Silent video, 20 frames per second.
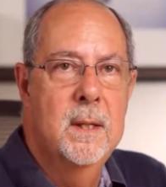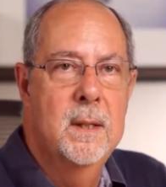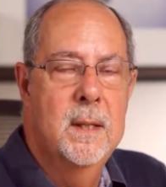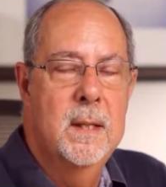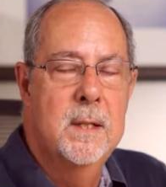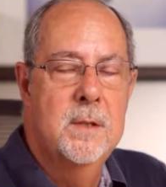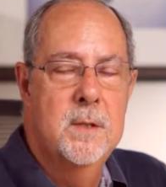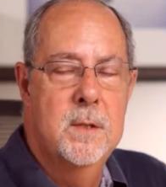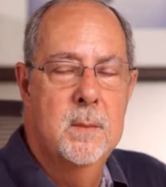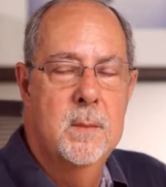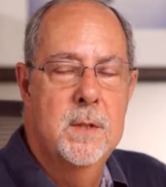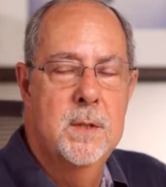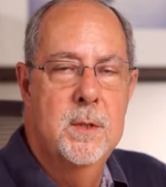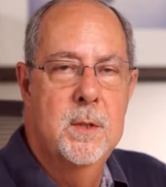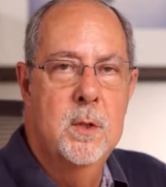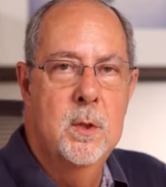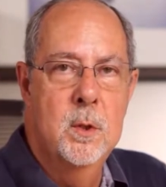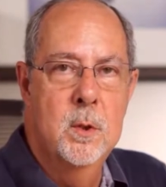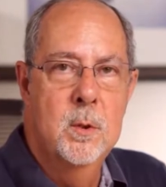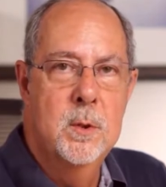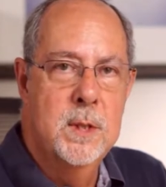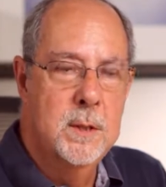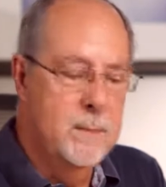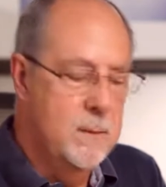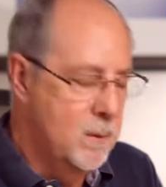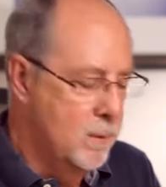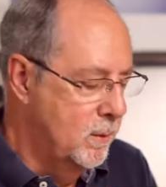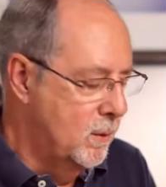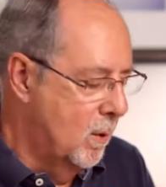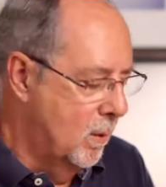instruments to use
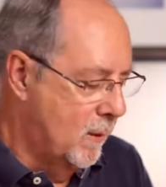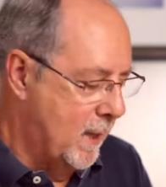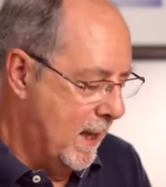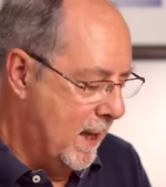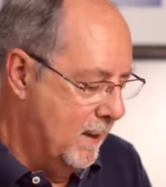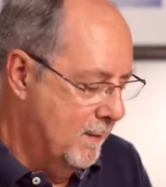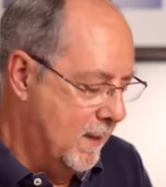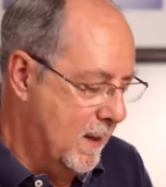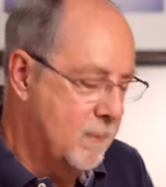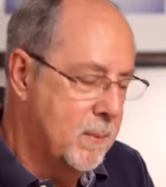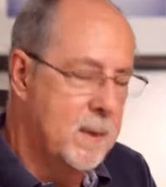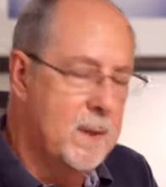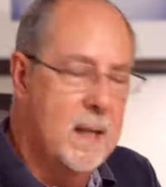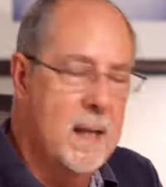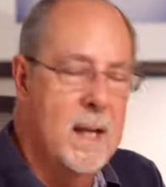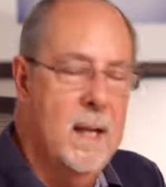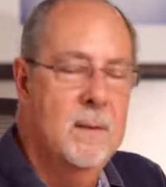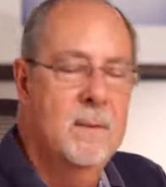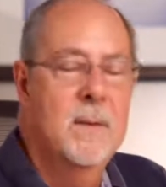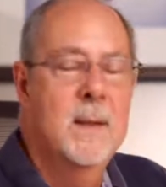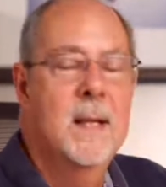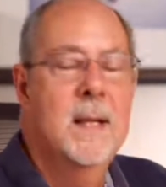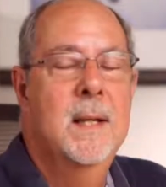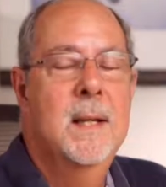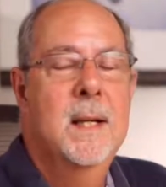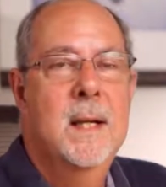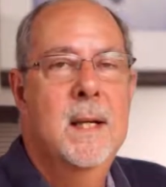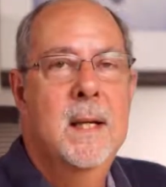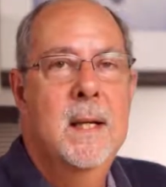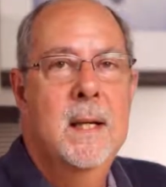if you happen to have a
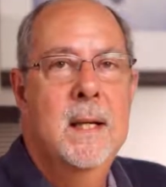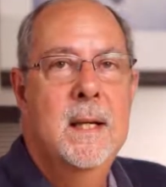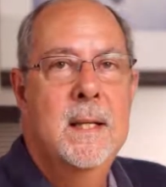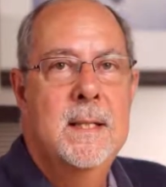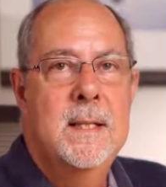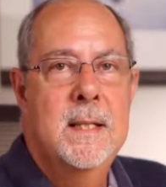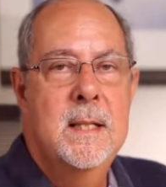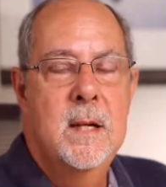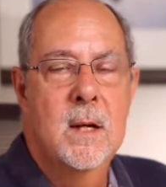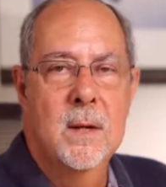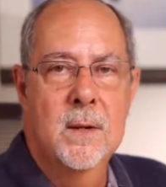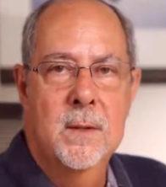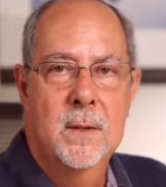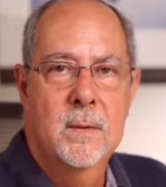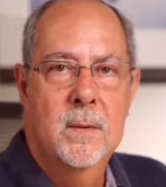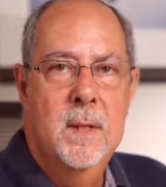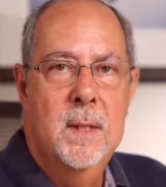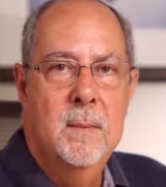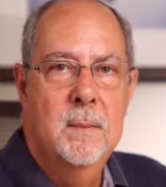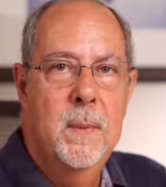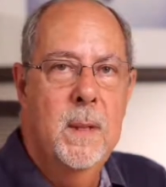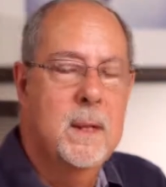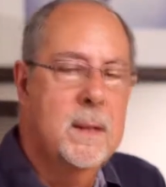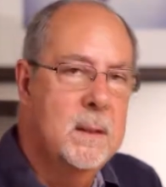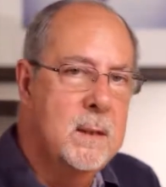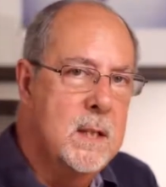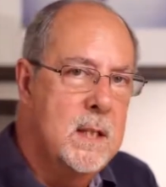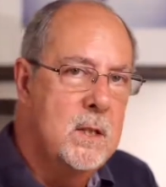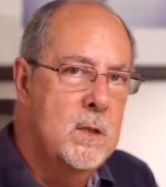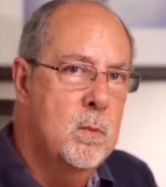CR-3,
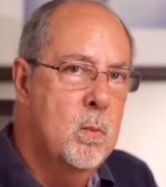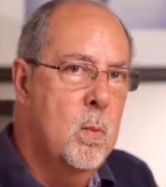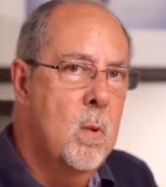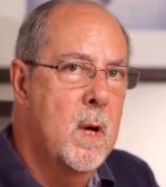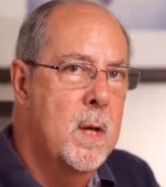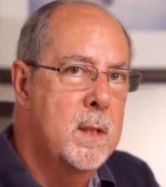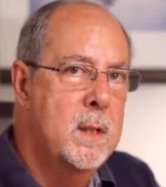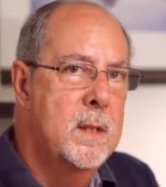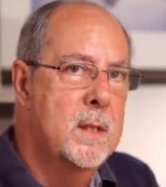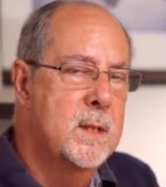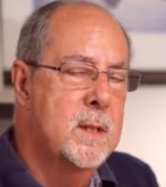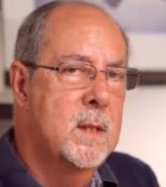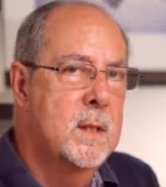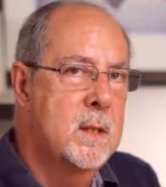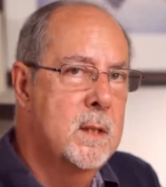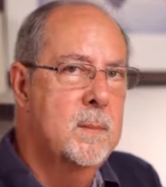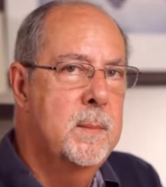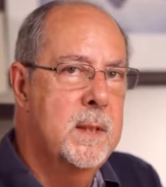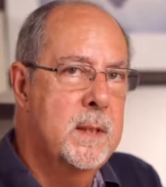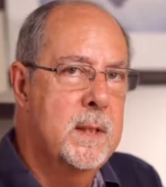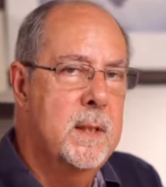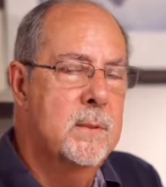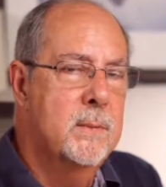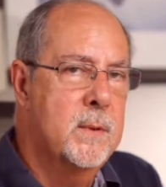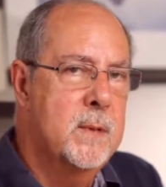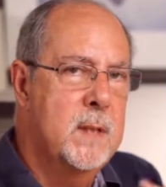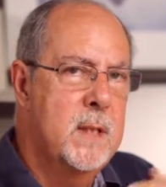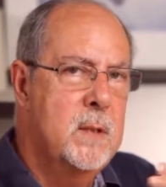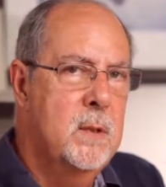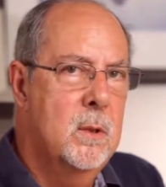but each one is a little bit
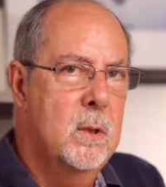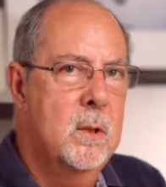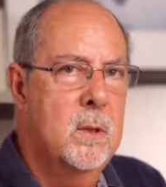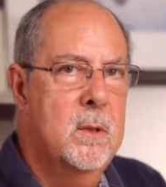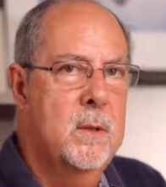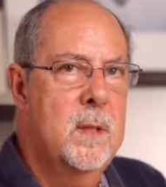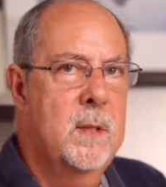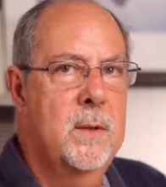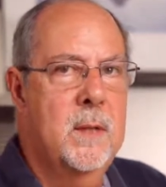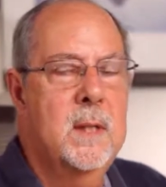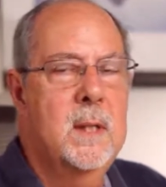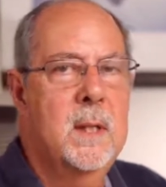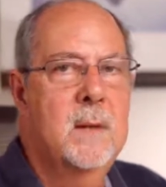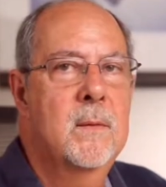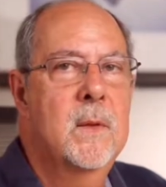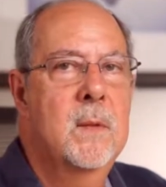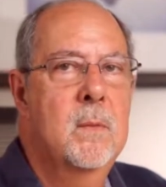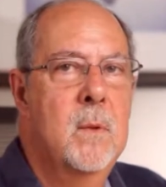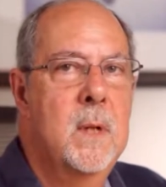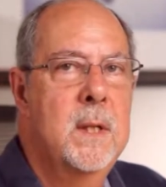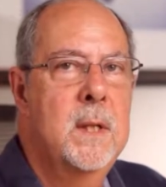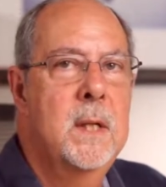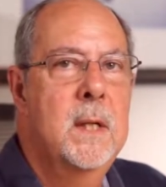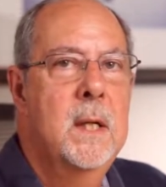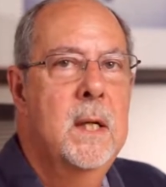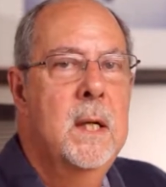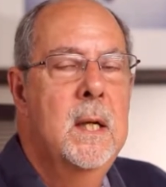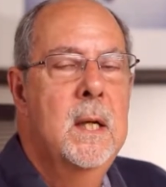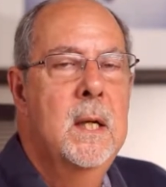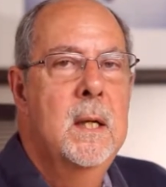different, and you learn, I think, every one
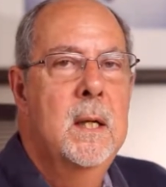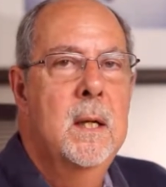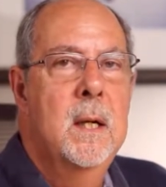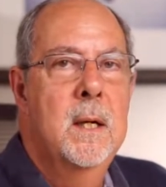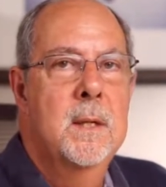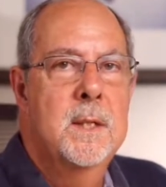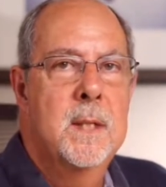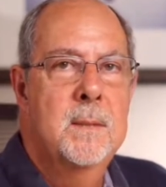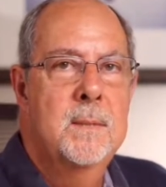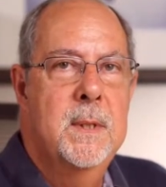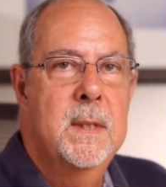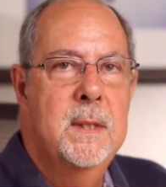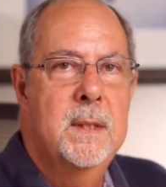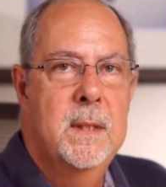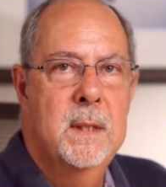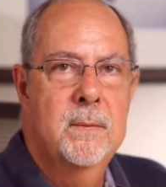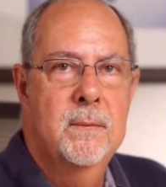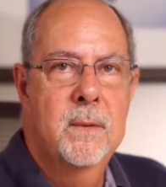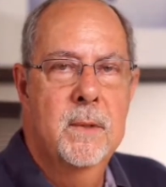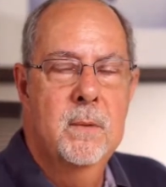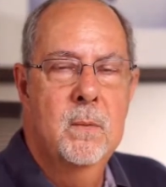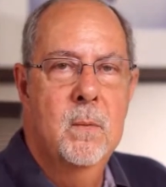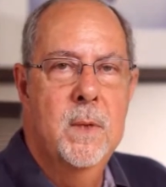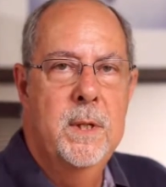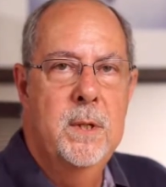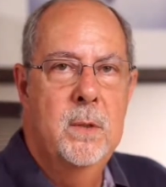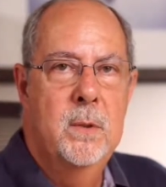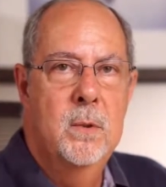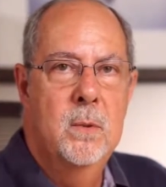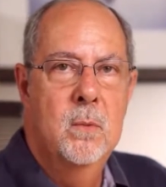something different
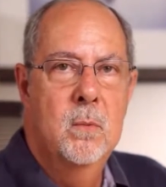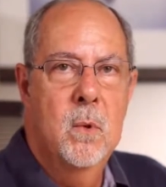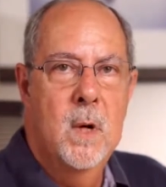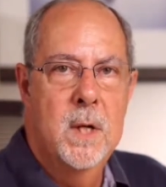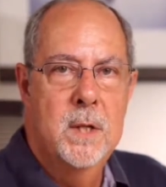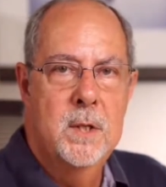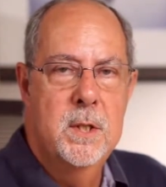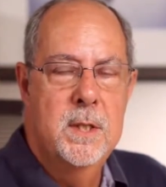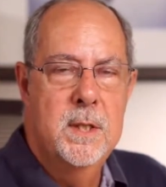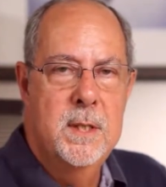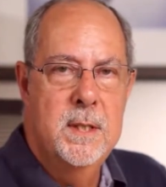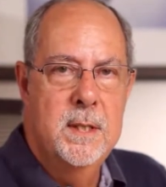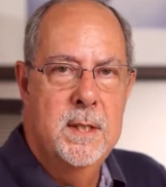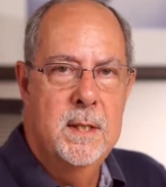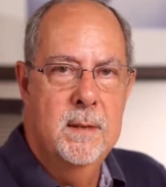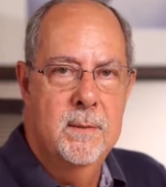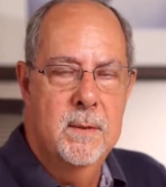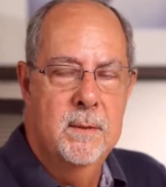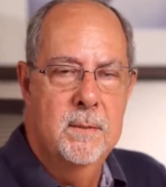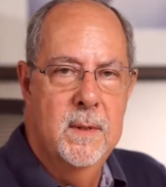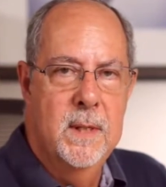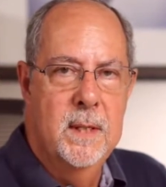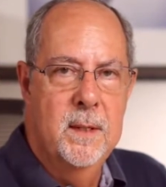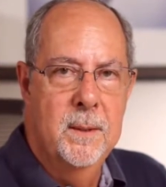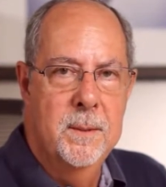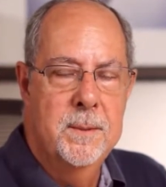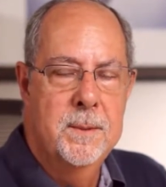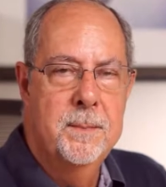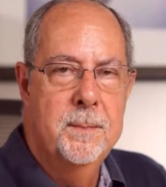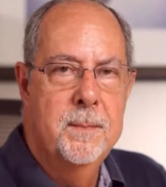when you watch these different
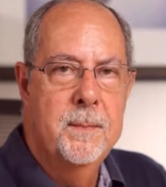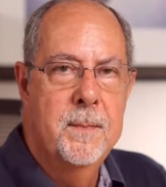videos.